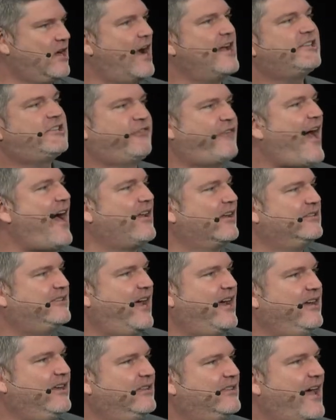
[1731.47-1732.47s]
God's
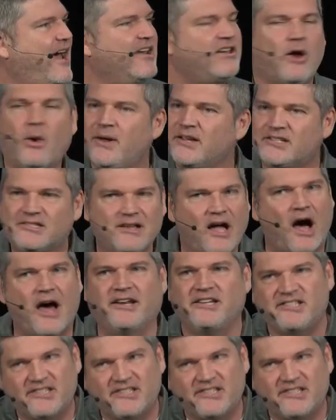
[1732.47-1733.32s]
validating that. No, he's not.